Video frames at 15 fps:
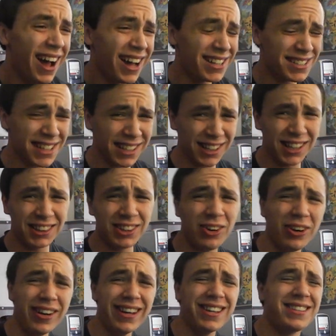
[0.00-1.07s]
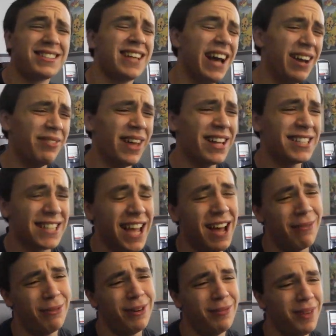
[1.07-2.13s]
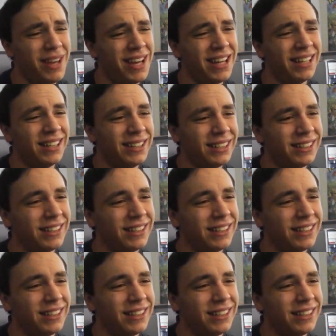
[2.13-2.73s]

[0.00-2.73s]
That's like the 30th time that's happened, man.